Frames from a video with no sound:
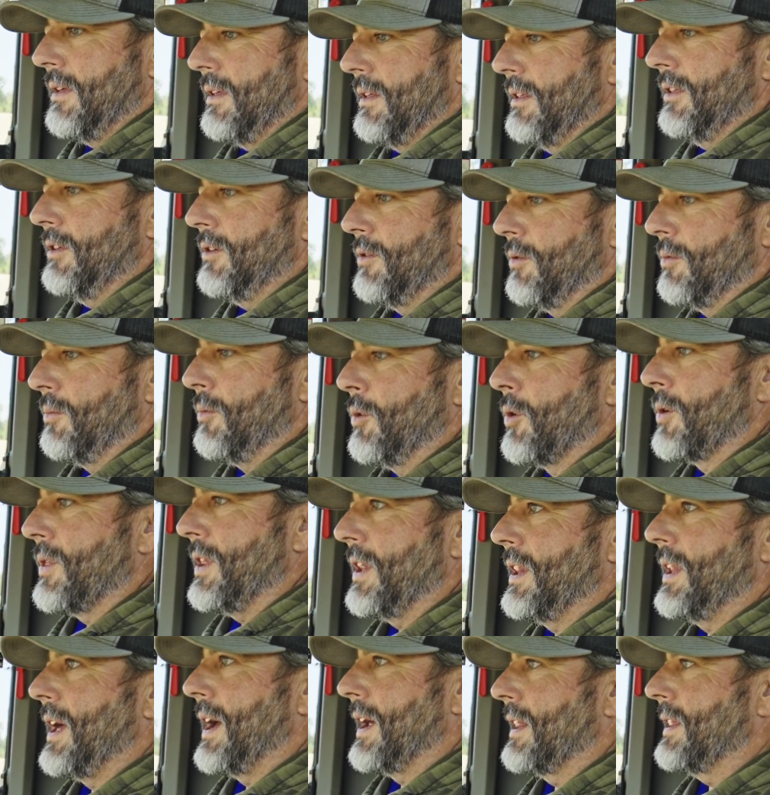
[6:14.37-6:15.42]
you're more
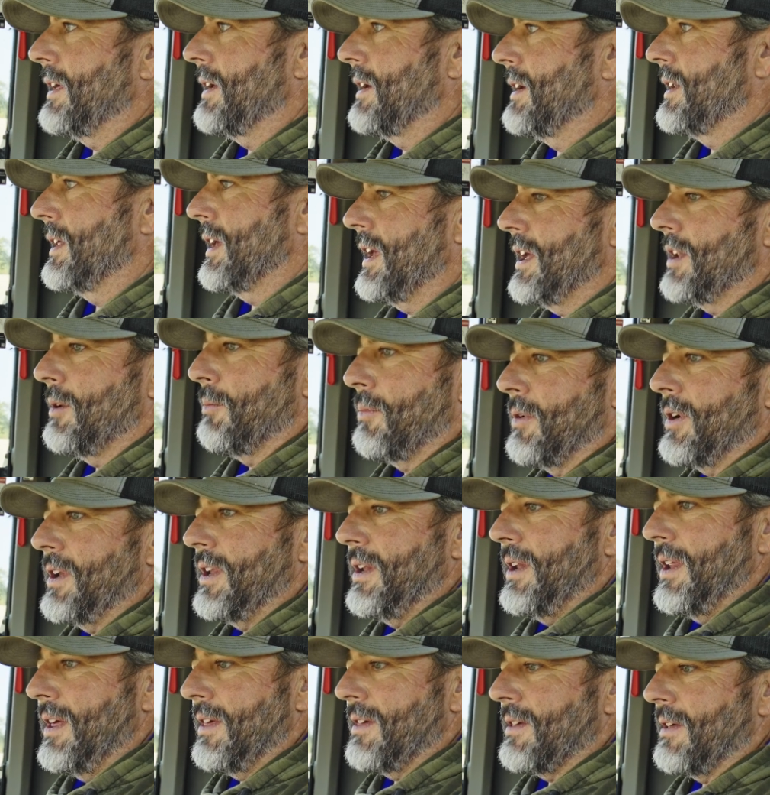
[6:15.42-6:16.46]
than likely going to get a pretty
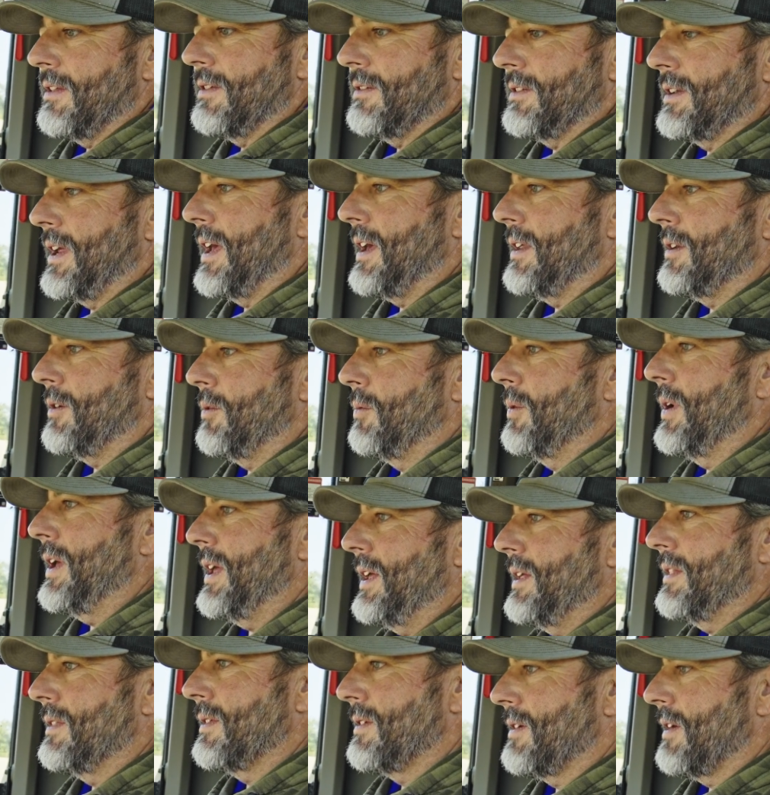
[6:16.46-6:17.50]
decent stand of
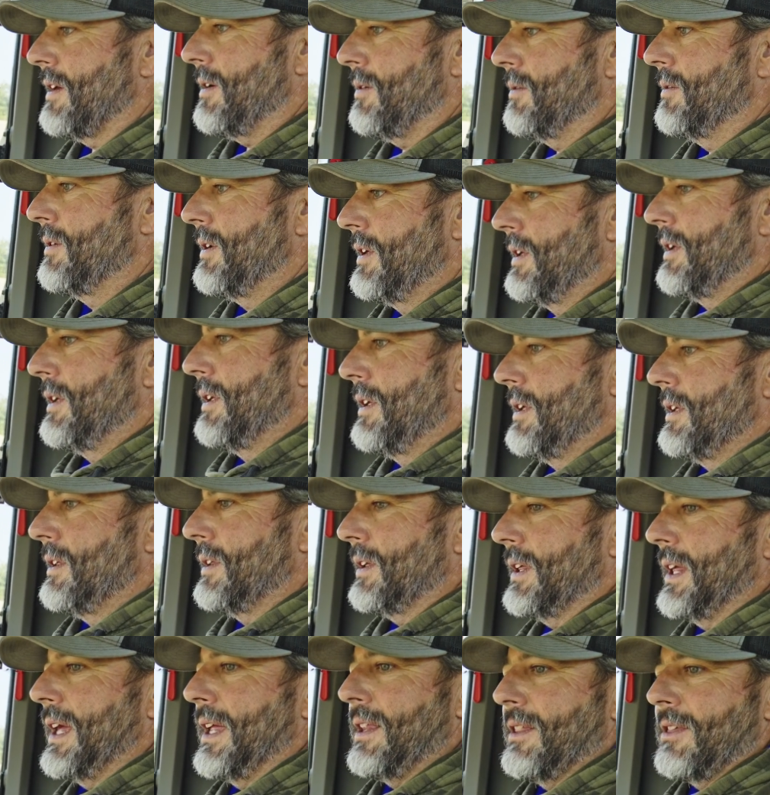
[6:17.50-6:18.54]
wheat. So
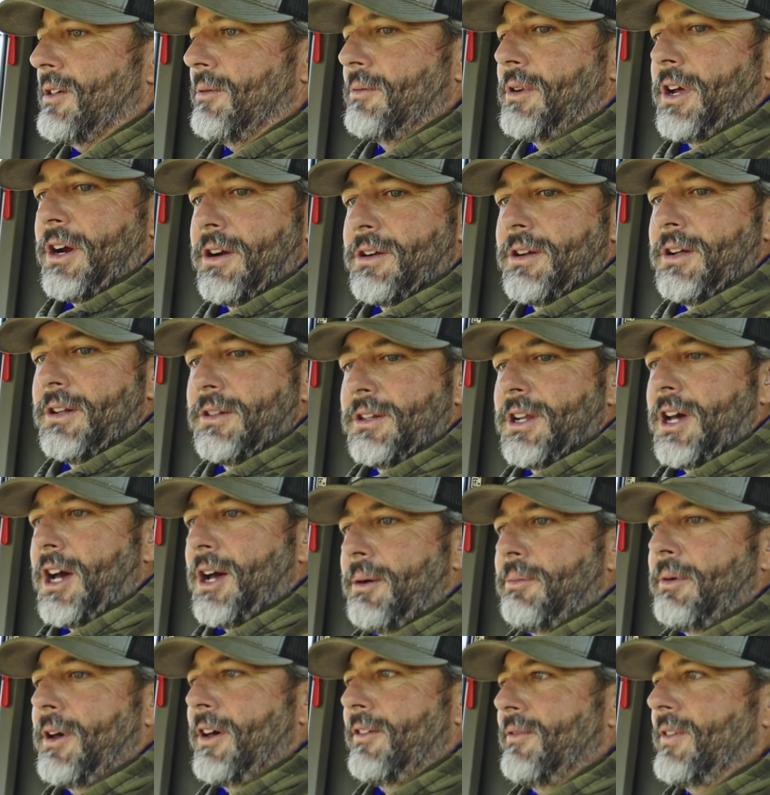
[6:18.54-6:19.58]
get some dirt on
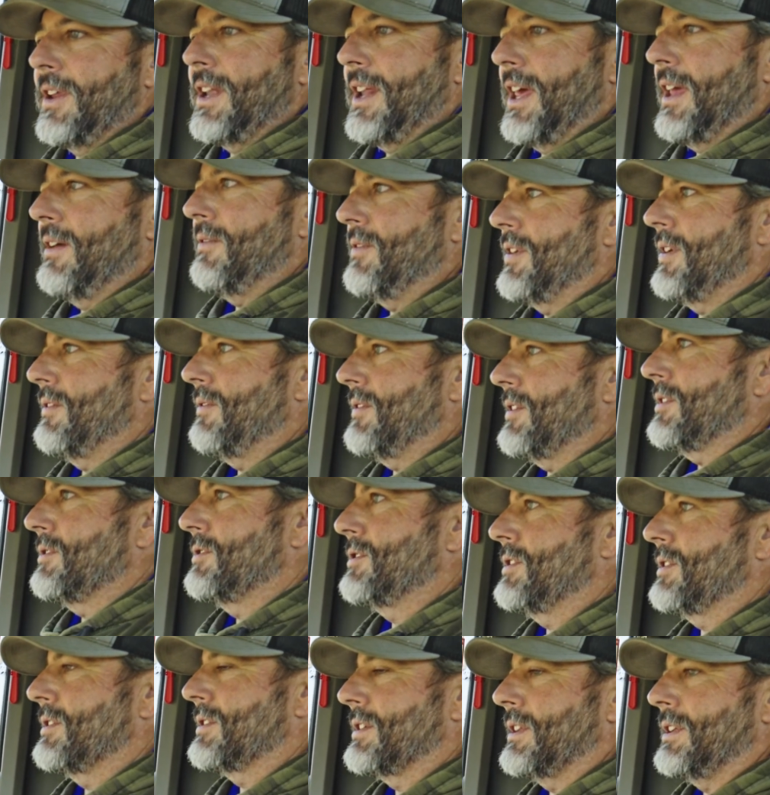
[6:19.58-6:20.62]
top of it, even if it's
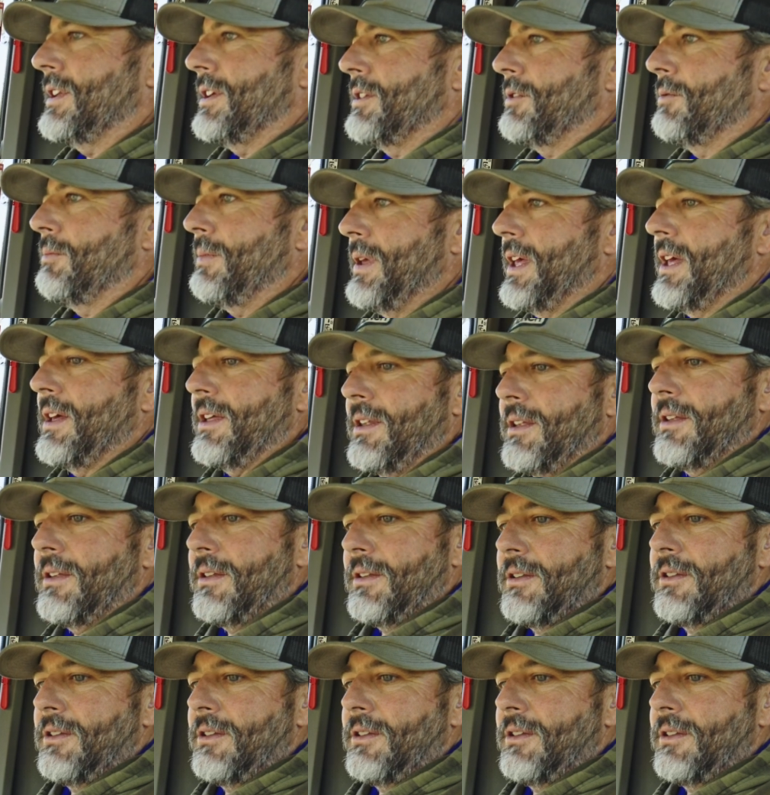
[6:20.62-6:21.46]
just a little bit.